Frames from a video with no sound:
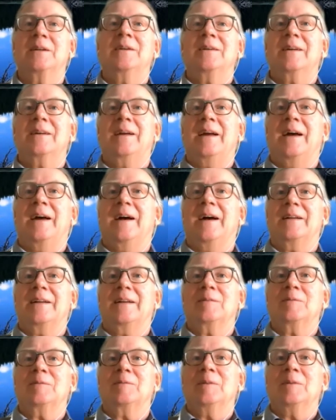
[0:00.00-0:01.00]

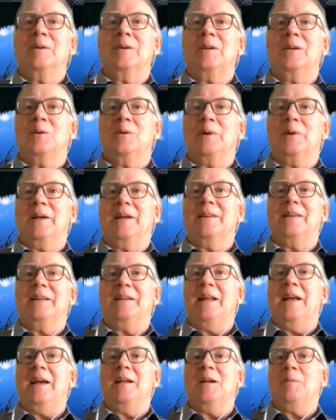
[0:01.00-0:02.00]
and we get the
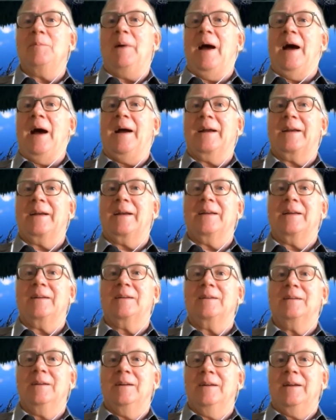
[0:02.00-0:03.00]
data back, and
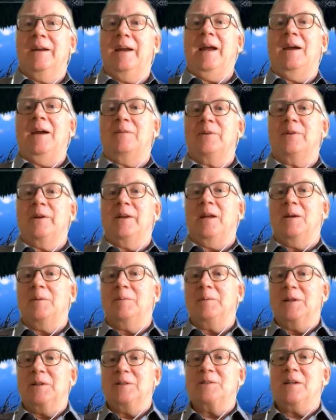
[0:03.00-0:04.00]
every
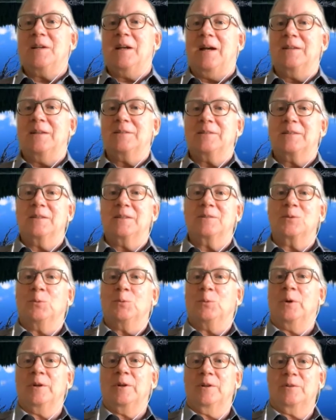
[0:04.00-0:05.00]
image has this
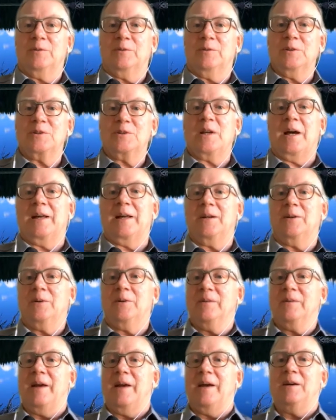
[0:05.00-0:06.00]
wonderful shadow
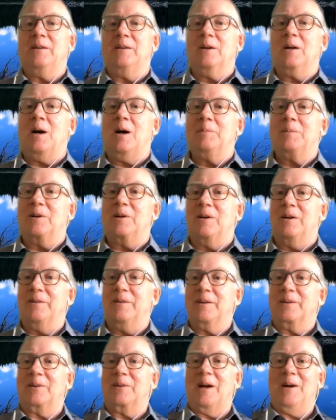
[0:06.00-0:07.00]
of the helicopter on
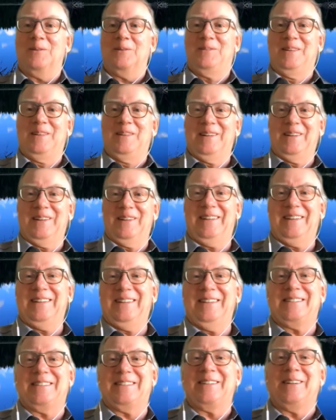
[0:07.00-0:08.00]
the ground.
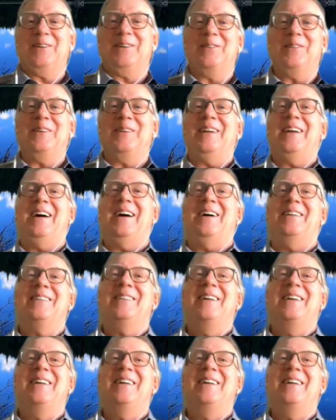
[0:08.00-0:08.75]
So we have